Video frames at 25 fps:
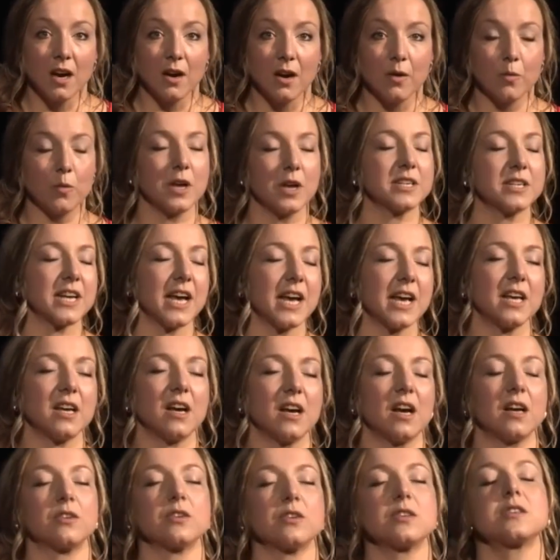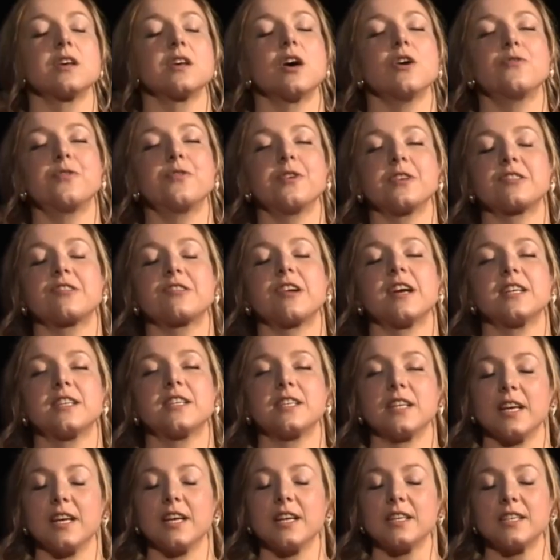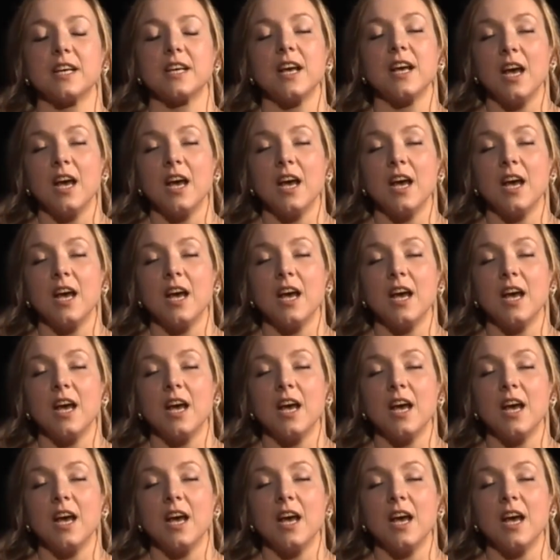One day, I got so frustrated